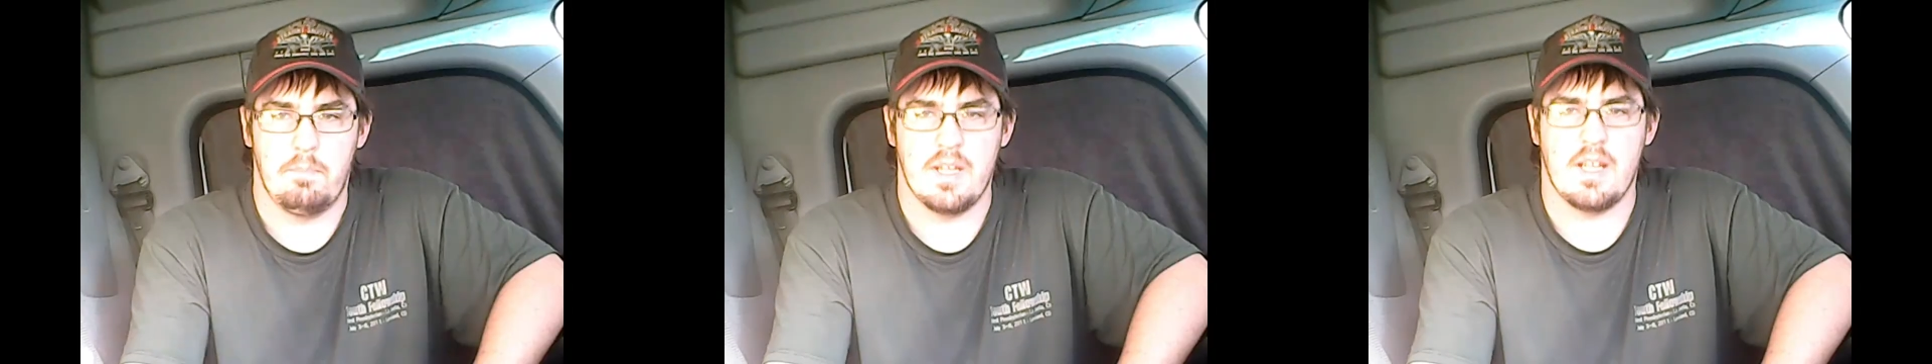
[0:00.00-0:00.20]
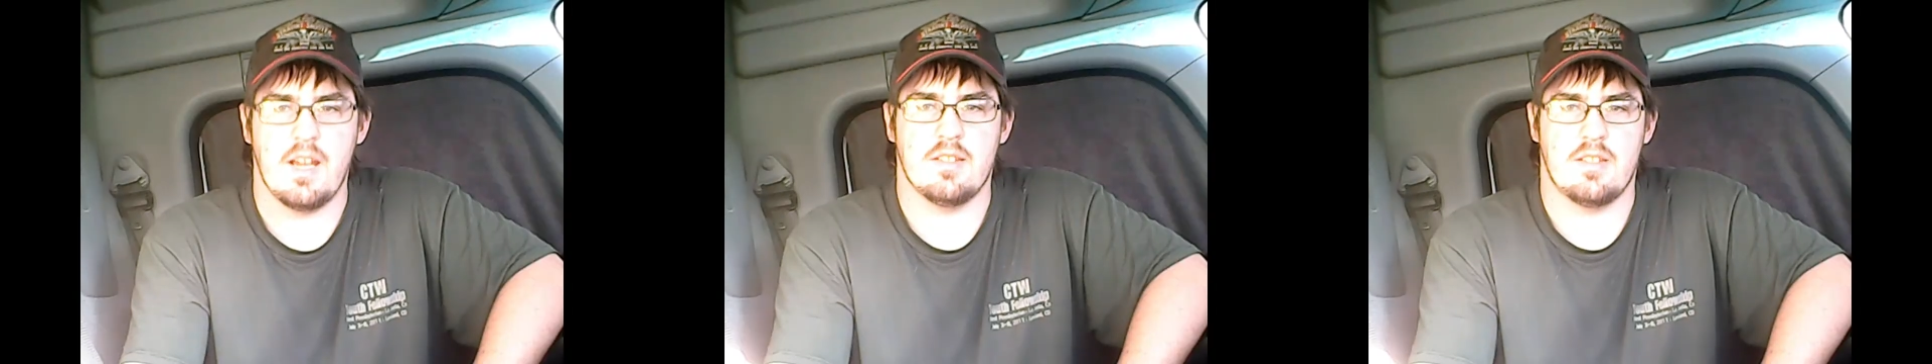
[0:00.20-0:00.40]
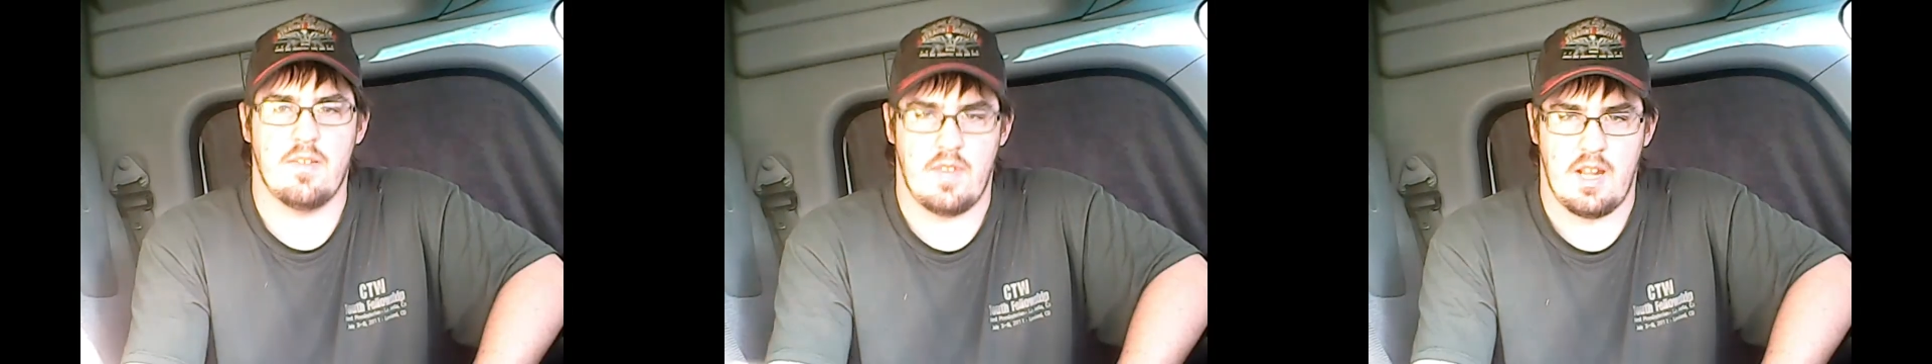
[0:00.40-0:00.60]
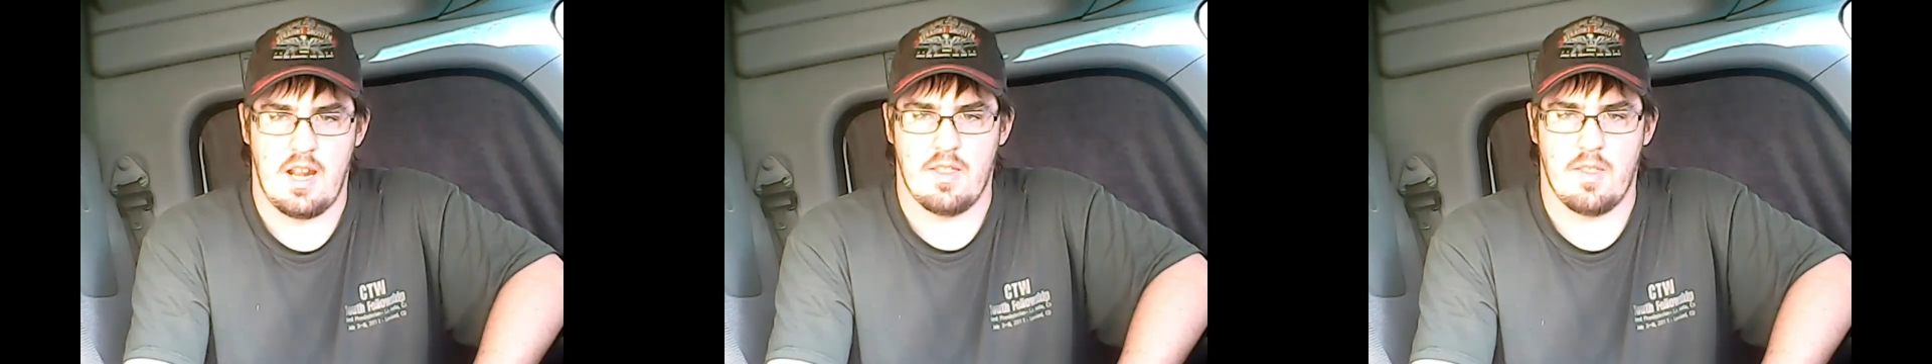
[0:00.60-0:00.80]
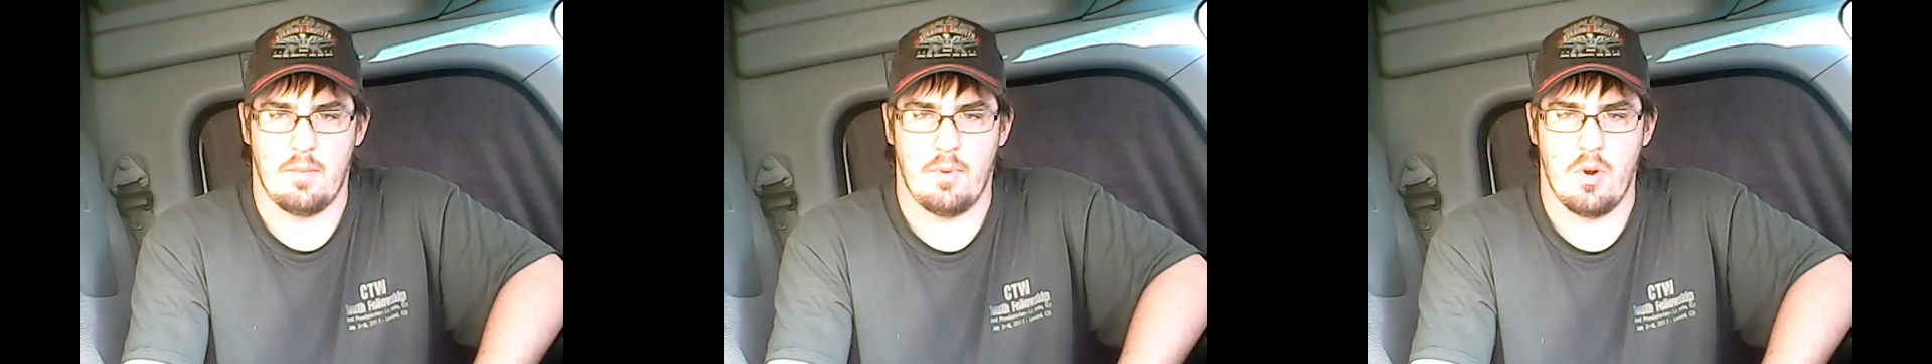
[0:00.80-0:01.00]
because of the
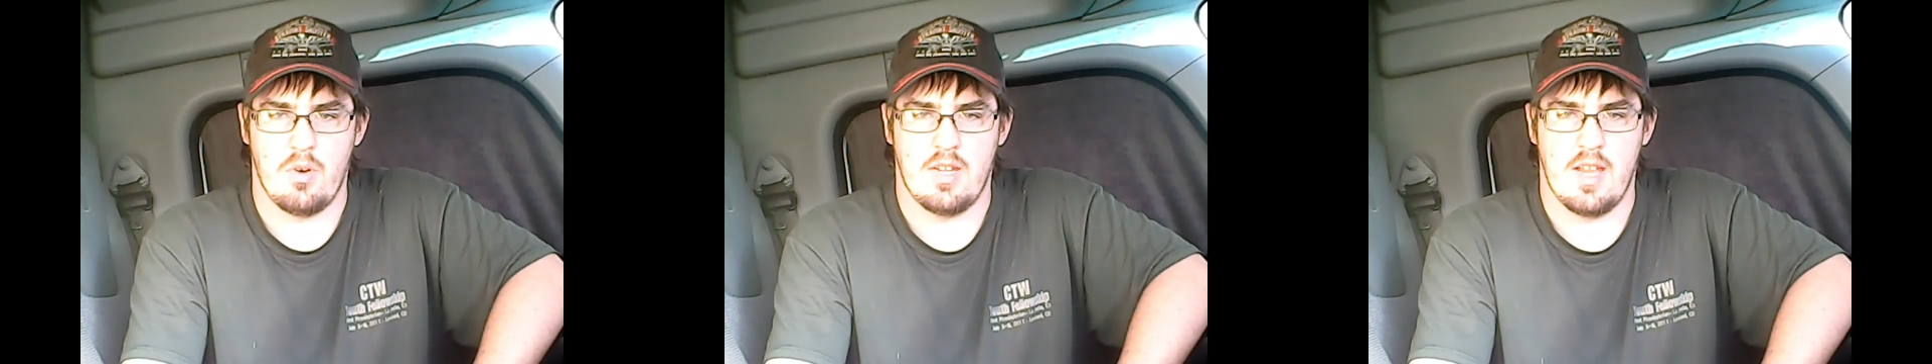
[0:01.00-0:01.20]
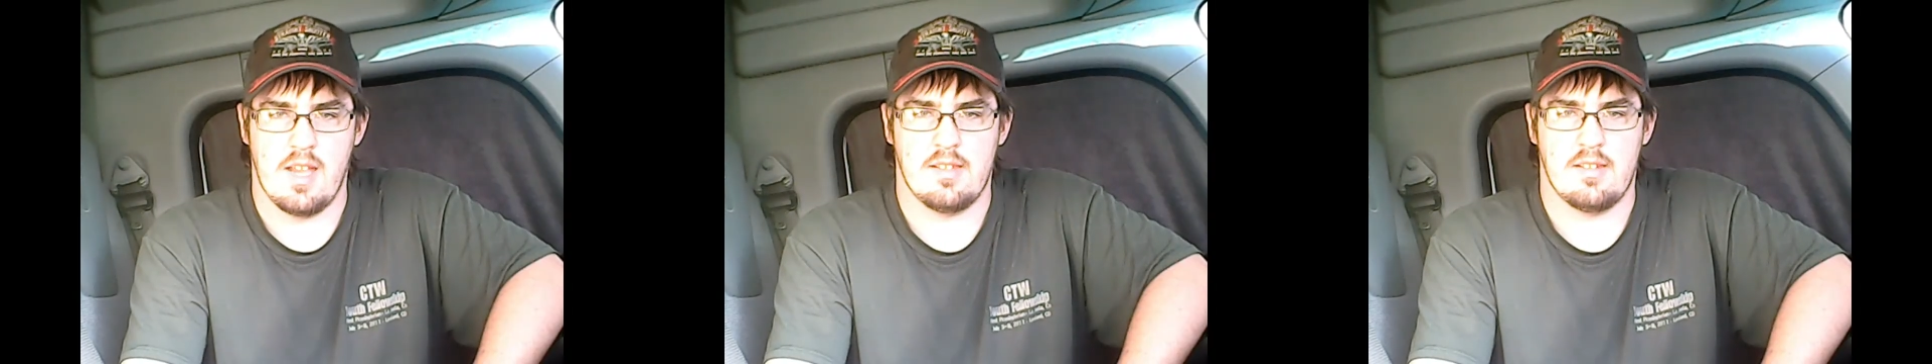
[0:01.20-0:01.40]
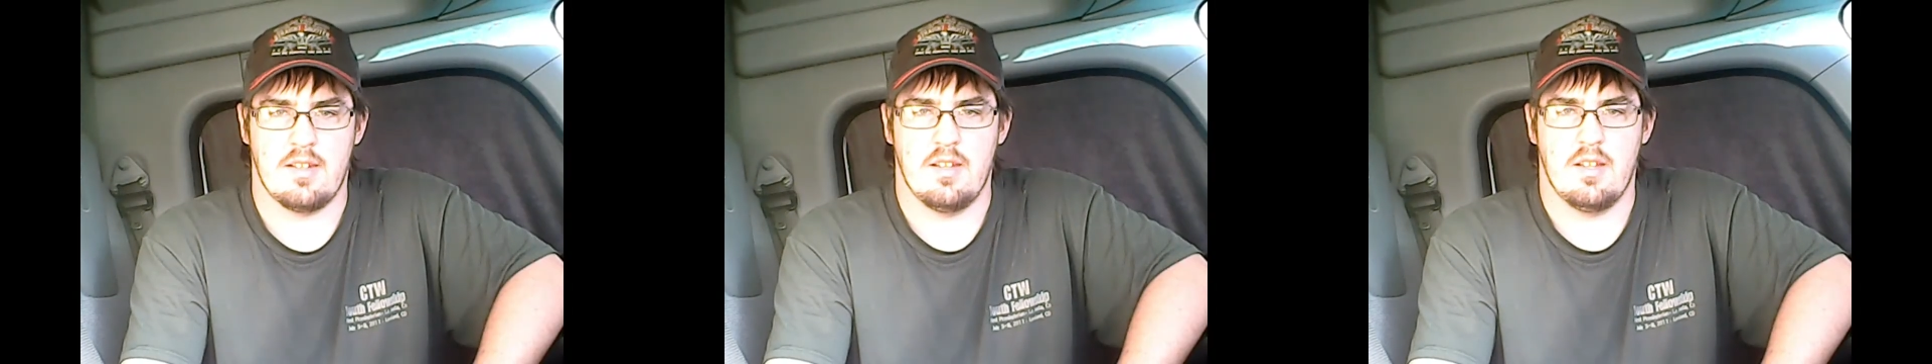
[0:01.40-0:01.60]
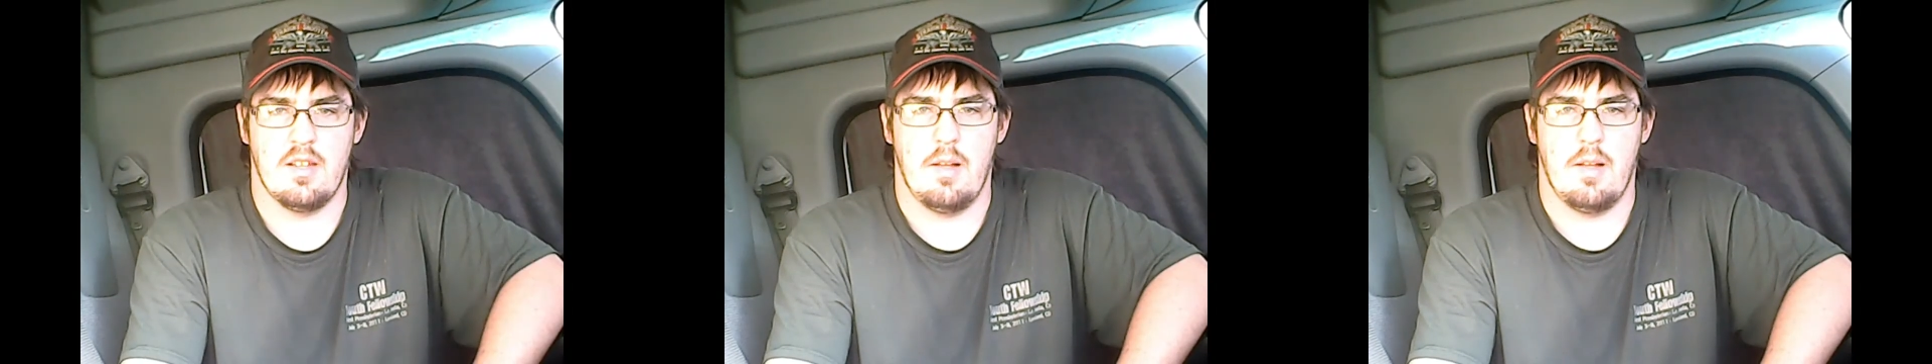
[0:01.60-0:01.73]
anthem protest,